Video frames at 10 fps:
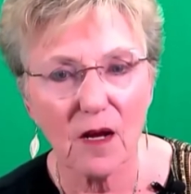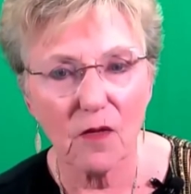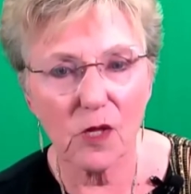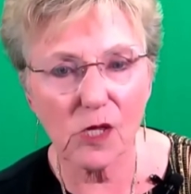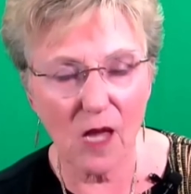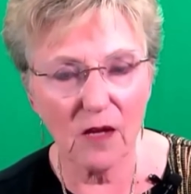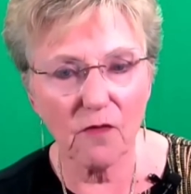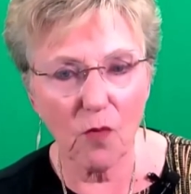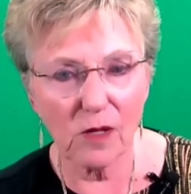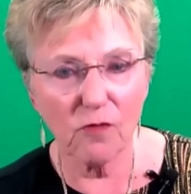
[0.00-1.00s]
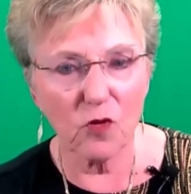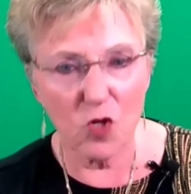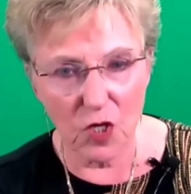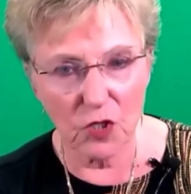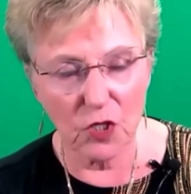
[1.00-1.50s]
the state of West
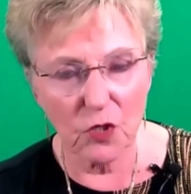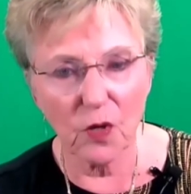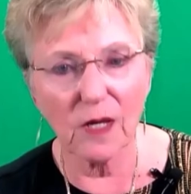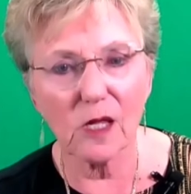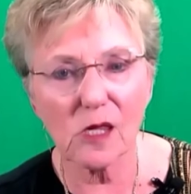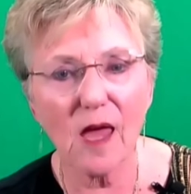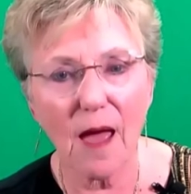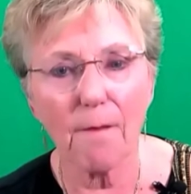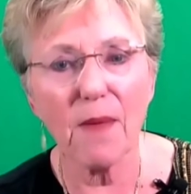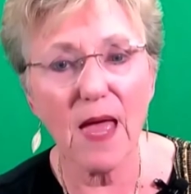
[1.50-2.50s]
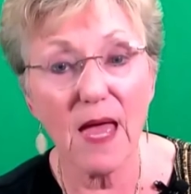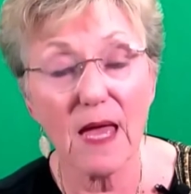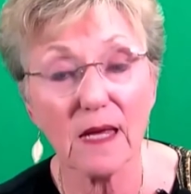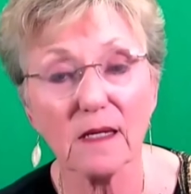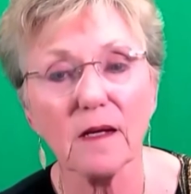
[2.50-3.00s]
Virginia during his
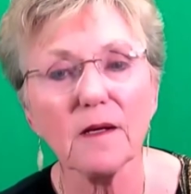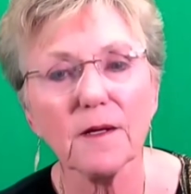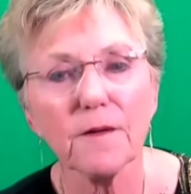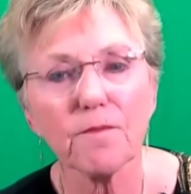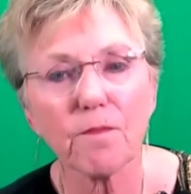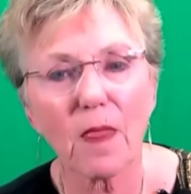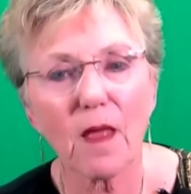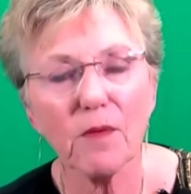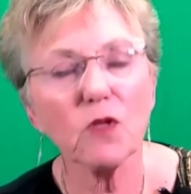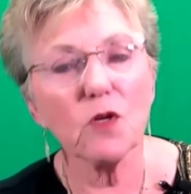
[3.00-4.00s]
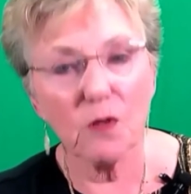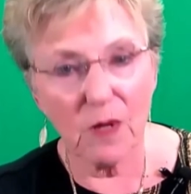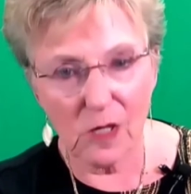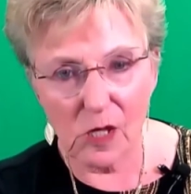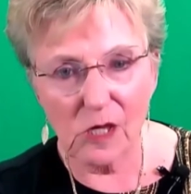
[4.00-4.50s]
campaign, but due to
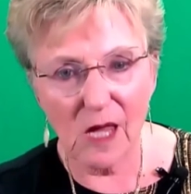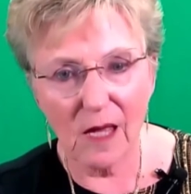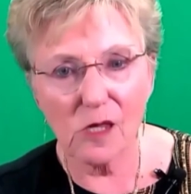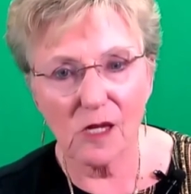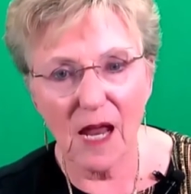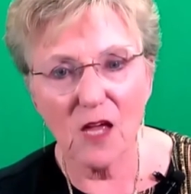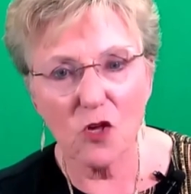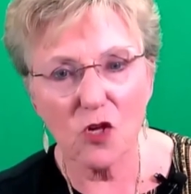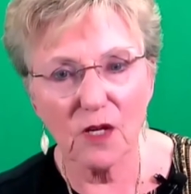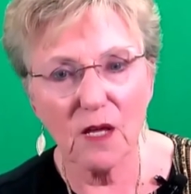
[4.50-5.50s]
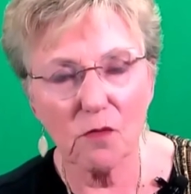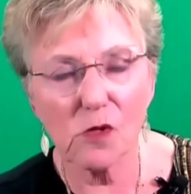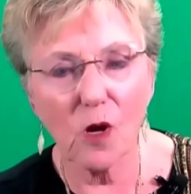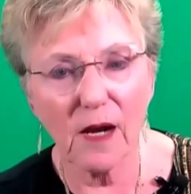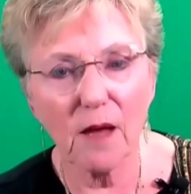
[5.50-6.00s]
his assassination, he was
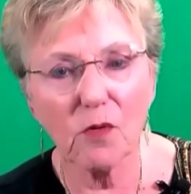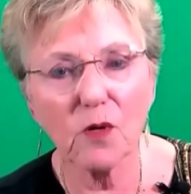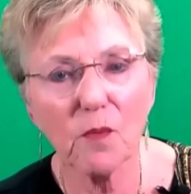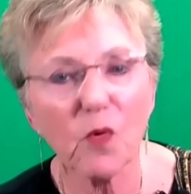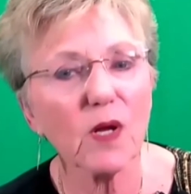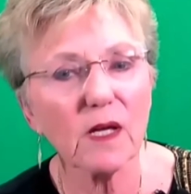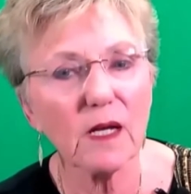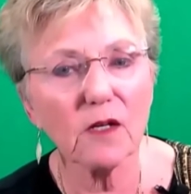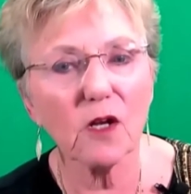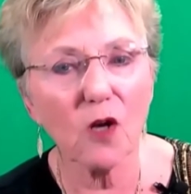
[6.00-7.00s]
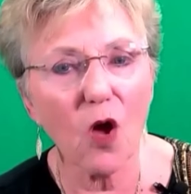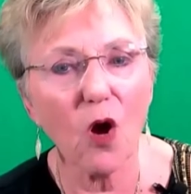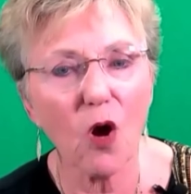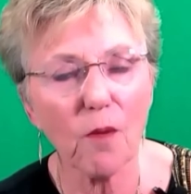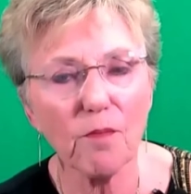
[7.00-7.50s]
not able to bring it into
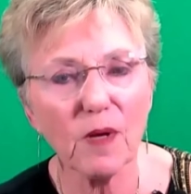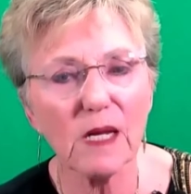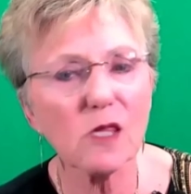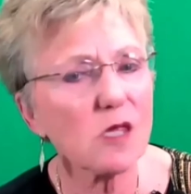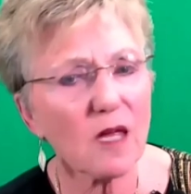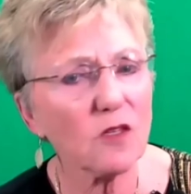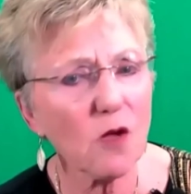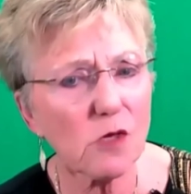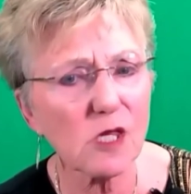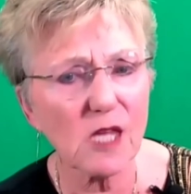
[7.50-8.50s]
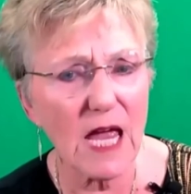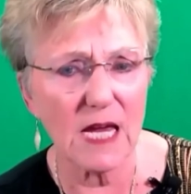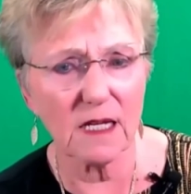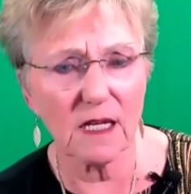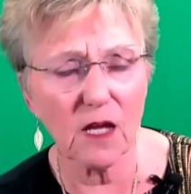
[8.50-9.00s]
law. But he said no
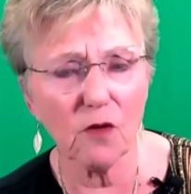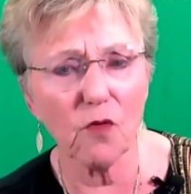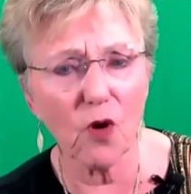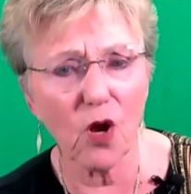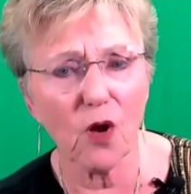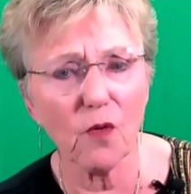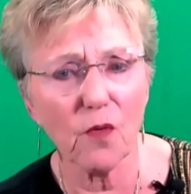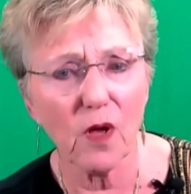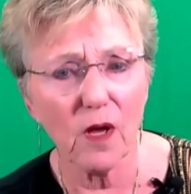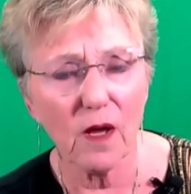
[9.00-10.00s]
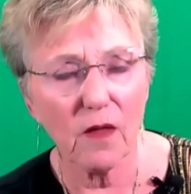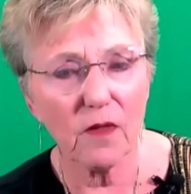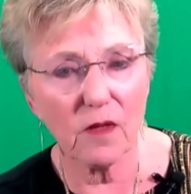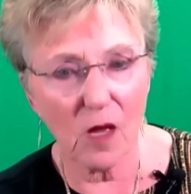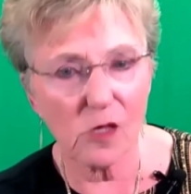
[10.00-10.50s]
state can grow
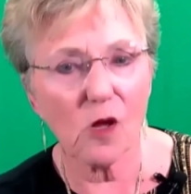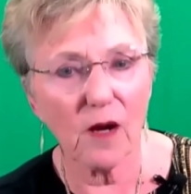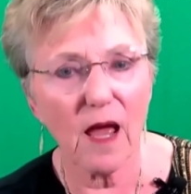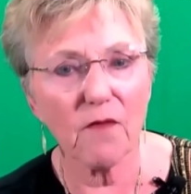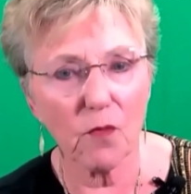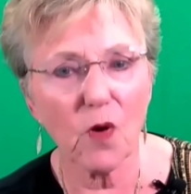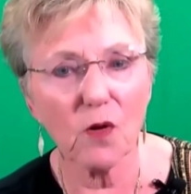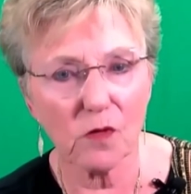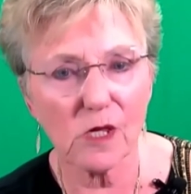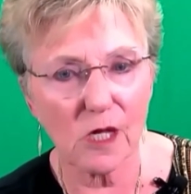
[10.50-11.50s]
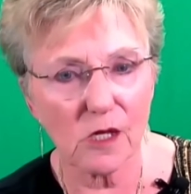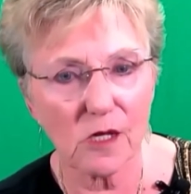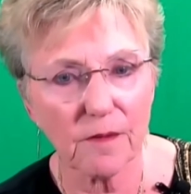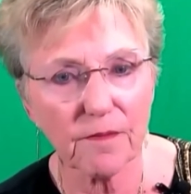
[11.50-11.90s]
that does not have a road system.